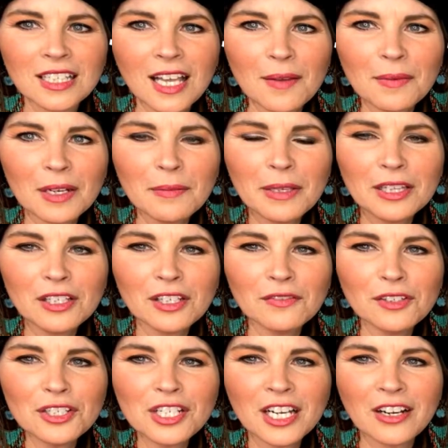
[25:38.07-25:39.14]
I'm going to be looking
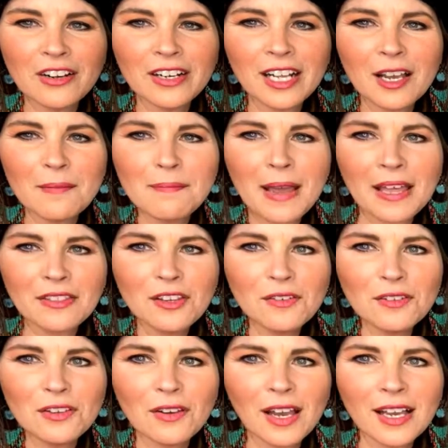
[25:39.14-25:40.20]
for Sharon. Help Matthew,
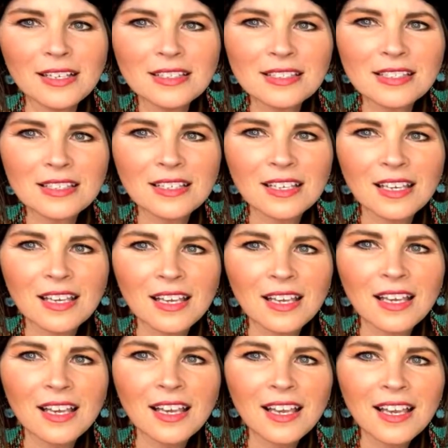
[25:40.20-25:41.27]
you guys. I'm looking, yeah.
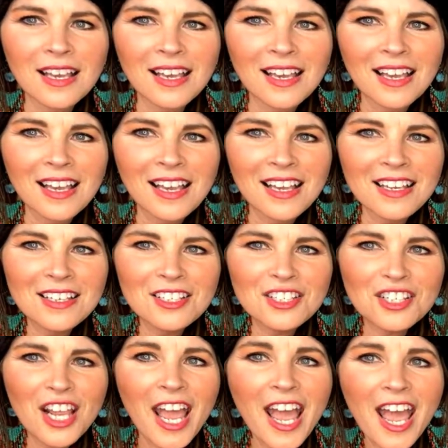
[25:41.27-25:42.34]
I'm looking
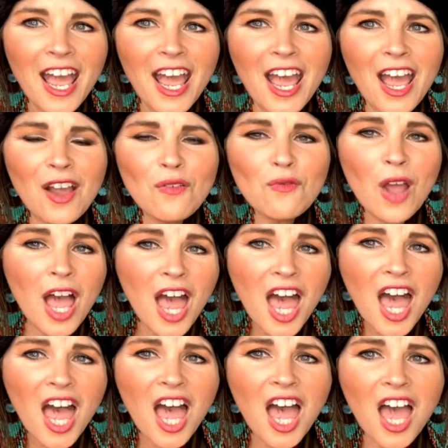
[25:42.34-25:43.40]
for Jackie.
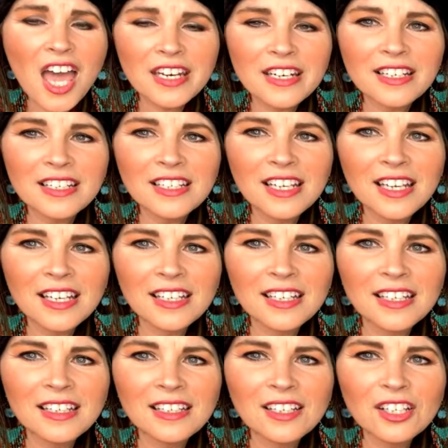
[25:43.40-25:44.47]
I'm looking for Jackie.